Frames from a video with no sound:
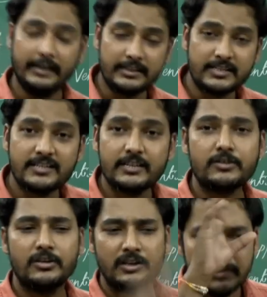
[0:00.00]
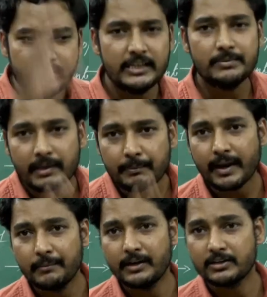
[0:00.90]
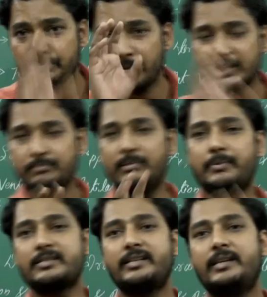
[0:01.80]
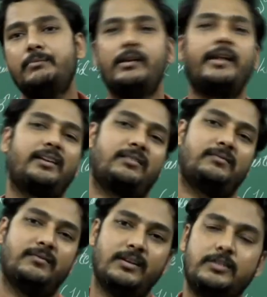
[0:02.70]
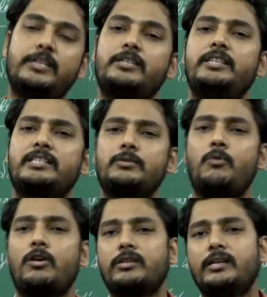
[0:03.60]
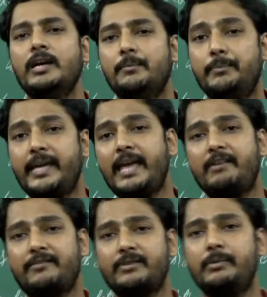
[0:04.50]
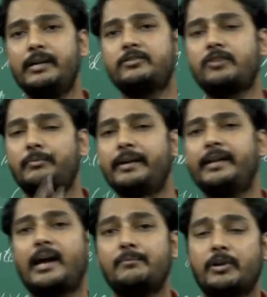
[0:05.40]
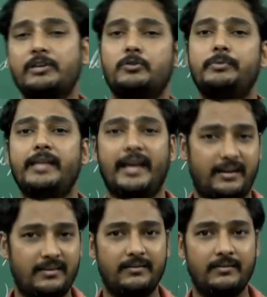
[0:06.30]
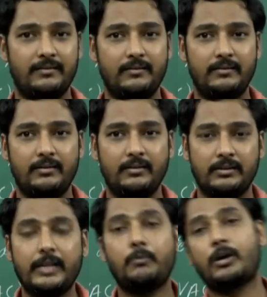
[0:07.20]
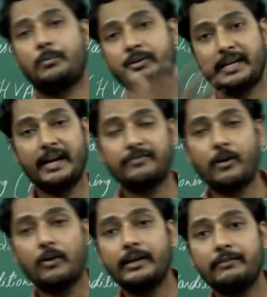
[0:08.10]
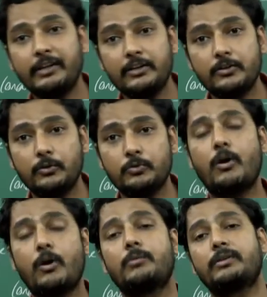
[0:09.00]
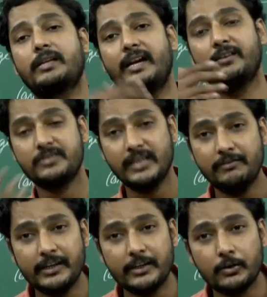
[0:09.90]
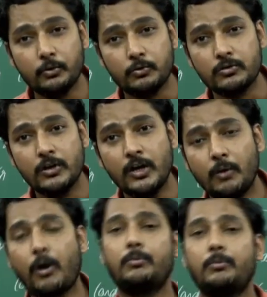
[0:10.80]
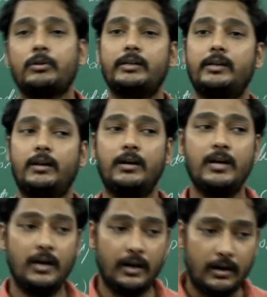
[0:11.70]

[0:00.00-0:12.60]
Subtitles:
it suggests these many parameters must be present in building. This is what the behavior of the buildings or building components should be there. Then what about the grade of concrete we need to use? What about the grade of steel we need to use? What about the